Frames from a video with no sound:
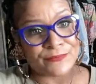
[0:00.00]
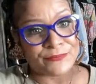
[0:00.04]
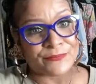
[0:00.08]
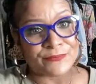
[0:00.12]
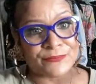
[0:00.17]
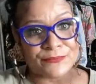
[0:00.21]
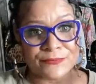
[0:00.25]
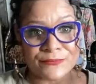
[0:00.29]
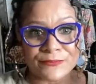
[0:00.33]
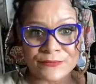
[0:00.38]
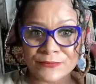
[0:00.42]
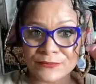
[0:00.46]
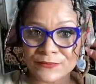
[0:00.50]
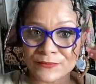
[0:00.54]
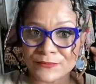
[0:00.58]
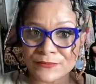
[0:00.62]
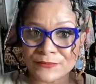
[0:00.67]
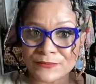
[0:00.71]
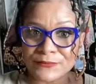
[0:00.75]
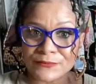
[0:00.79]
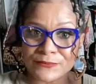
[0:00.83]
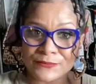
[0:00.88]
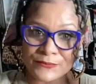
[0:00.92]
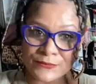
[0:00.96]
Mm-mm.
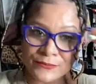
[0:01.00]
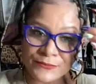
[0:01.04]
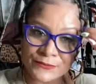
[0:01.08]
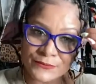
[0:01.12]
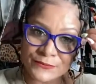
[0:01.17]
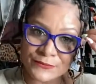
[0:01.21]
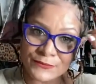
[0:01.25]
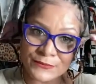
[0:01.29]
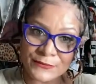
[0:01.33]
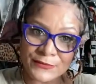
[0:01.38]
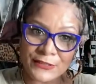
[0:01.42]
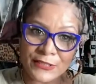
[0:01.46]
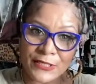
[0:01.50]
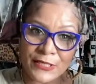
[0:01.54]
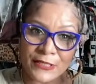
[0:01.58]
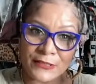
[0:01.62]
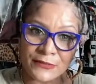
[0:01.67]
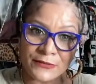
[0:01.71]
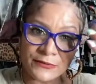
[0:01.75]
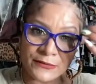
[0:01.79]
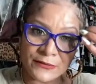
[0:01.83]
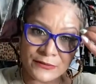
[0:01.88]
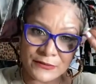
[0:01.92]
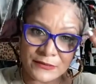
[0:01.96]
Child,
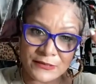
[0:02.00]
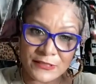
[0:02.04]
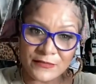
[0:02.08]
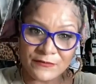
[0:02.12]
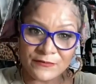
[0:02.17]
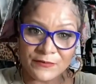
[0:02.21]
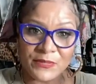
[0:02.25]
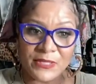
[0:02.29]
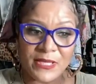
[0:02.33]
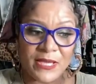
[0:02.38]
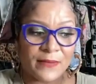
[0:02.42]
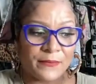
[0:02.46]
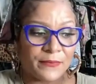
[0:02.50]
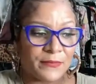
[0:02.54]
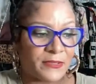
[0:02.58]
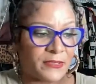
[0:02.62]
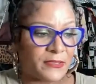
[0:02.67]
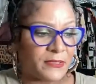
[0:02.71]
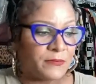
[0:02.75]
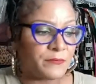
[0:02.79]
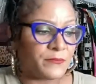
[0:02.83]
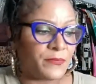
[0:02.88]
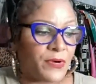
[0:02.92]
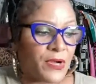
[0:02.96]
you know, stuff be
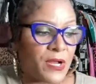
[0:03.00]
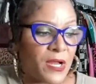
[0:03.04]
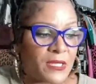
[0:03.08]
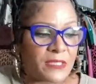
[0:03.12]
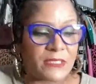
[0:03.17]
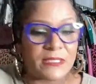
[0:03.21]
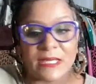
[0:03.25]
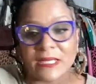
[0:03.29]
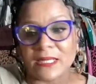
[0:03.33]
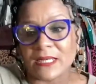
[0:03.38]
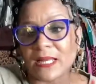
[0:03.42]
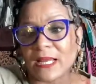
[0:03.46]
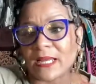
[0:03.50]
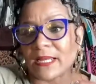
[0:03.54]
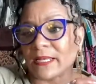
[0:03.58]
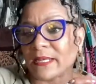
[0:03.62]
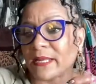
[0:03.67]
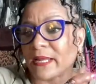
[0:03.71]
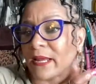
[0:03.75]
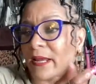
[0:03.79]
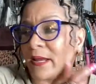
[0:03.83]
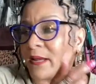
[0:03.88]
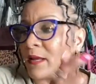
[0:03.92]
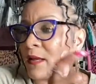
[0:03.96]
happening in broad daylight
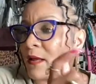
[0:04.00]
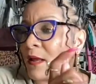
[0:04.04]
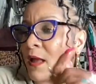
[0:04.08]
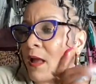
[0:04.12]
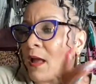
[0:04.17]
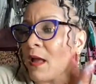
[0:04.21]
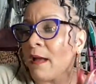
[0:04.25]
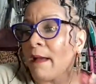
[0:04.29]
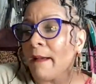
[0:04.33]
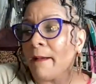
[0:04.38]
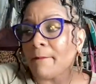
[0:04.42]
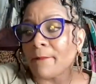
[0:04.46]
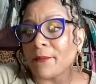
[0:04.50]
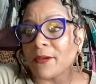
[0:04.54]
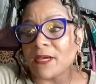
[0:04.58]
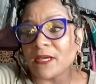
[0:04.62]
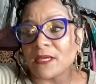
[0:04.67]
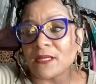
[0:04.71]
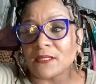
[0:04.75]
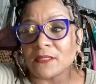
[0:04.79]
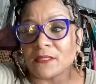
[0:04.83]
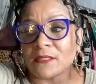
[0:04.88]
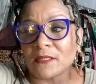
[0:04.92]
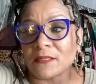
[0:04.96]
now.
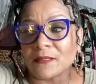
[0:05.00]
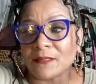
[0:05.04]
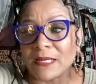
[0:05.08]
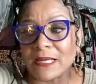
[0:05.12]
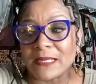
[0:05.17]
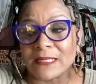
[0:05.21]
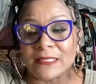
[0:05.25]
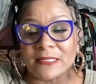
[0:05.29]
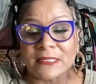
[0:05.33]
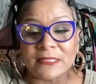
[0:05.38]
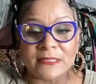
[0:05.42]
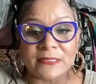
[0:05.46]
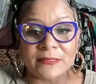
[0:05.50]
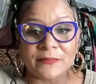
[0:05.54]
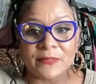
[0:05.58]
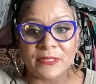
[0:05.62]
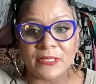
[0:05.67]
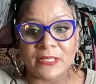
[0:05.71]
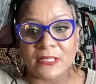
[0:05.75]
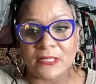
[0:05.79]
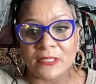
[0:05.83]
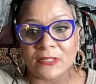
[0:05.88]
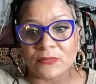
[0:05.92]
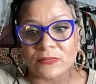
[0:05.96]
But uh, I needed to be
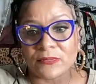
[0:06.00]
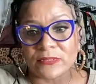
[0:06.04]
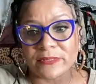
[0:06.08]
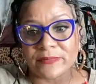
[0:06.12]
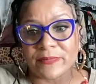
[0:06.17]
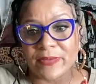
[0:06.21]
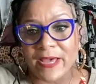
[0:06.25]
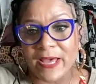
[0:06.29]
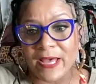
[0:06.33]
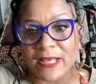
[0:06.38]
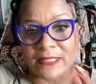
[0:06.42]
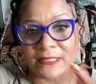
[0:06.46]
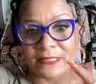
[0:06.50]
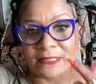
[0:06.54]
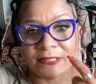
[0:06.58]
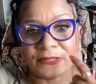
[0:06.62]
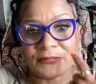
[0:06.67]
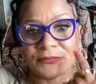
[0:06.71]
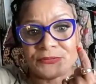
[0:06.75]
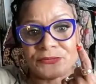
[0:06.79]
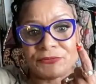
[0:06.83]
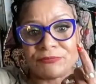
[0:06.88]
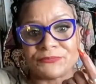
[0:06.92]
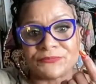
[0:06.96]
close by,
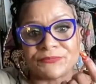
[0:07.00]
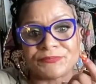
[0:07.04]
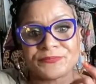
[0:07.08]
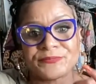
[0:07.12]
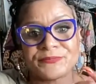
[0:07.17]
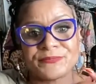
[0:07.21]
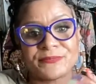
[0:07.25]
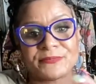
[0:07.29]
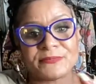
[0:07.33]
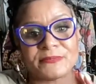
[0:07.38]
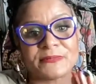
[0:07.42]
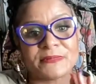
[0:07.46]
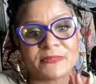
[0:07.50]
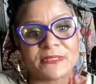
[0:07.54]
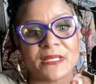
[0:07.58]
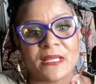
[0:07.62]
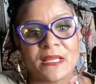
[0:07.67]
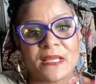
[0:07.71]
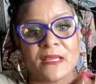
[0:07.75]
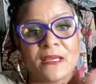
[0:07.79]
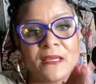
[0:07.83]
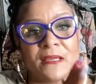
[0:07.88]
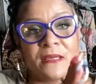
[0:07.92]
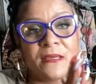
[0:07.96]
so
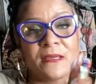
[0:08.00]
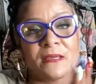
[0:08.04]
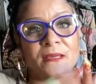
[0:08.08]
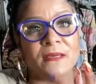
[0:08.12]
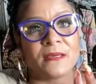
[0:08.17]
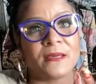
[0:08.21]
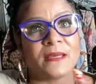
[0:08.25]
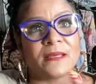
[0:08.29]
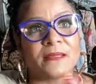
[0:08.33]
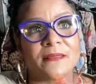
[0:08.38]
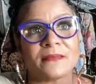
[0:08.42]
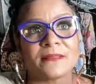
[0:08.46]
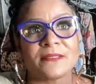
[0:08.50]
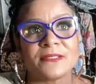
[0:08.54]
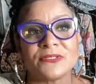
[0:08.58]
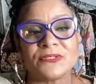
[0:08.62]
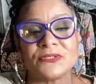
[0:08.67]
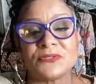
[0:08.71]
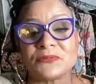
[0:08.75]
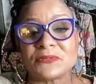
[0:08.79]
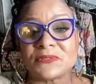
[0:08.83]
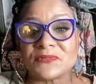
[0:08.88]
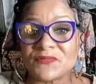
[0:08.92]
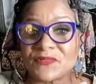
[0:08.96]
I to do
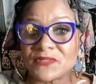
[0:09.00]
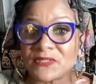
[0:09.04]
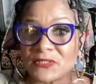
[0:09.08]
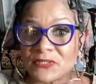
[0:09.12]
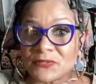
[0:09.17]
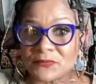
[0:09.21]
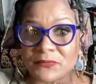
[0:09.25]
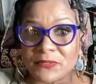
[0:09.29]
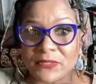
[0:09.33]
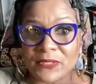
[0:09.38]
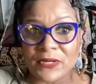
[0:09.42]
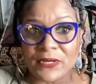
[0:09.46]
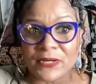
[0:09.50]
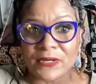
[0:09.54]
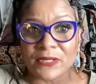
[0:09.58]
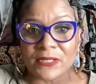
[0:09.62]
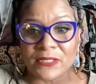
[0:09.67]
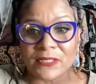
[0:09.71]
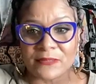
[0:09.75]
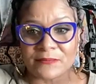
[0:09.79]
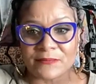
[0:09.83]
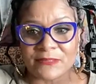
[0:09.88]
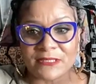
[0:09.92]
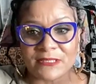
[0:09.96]
was finish with her
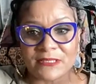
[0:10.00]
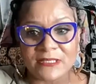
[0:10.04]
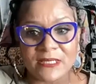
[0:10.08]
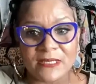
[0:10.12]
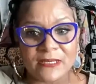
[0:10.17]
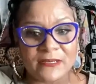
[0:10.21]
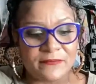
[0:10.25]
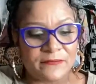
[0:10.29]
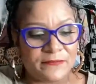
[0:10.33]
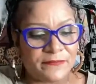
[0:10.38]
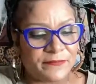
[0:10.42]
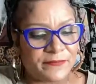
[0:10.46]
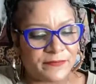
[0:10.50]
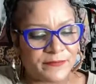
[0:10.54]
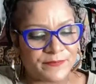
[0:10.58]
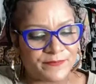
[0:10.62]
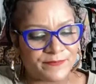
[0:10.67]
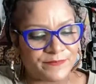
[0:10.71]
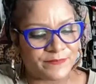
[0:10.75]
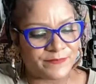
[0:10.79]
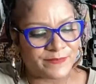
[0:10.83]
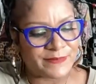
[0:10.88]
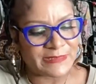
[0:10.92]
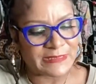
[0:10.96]
on um, stuff.
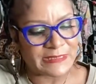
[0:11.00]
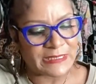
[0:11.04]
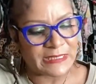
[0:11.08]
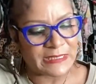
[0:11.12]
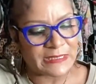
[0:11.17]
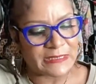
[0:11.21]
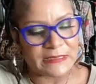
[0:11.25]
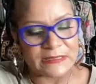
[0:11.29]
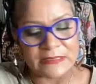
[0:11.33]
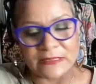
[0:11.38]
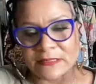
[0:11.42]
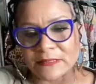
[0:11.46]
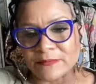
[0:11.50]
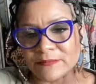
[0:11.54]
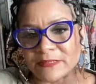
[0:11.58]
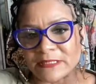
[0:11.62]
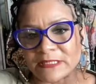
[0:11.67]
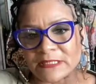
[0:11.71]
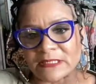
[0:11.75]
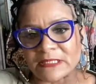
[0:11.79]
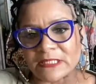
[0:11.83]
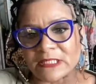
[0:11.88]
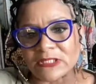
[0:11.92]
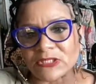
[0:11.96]
I couldn't
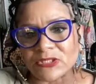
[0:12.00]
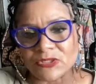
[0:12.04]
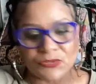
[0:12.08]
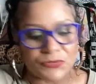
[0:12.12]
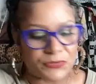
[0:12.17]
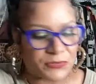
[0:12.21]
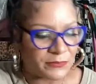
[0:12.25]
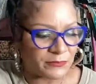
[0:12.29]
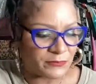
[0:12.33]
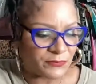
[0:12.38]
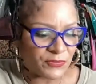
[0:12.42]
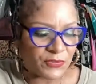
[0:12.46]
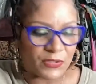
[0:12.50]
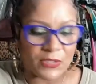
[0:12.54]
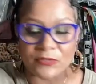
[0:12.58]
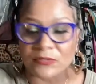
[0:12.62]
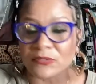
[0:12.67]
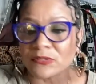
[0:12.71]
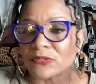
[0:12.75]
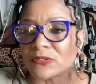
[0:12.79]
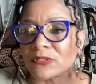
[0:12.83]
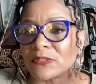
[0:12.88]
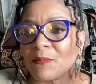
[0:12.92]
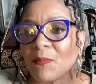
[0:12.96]
make that trip across
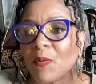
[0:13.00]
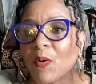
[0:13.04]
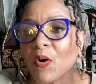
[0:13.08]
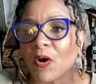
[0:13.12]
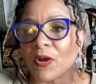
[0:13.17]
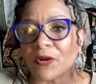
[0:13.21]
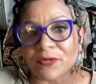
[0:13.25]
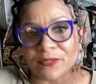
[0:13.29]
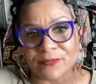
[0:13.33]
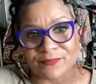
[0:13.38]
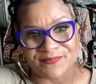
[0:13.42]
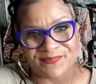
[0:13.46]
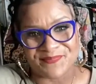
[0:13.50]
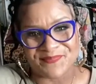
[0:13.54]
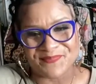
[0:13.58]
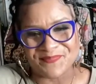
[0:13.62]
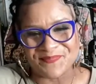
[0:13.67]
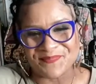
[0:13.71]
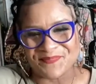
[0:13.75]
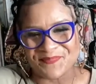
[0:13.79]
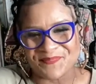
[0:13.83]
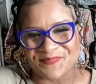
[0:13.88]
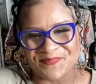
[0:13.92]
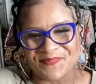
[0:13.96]
the border. You
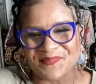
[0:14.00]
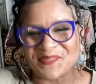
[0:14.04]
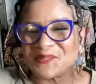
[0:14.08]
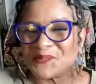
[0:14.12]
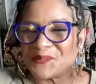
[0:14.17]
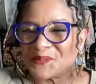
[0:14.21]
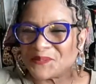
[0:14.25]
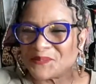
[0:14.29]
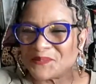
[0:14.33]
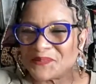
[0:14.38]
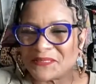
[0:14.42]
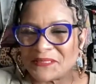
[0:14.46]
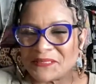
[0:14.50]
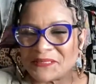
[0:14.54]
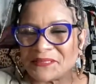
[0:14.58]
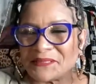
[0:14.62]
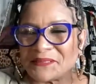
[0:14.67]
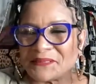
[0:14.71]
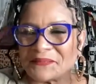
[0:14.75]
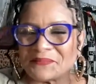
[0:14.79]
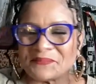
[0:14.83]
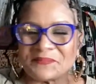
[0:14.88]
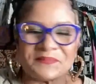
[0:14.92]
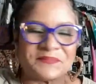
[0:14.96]
know what I'm
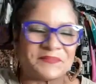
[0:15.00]
saying?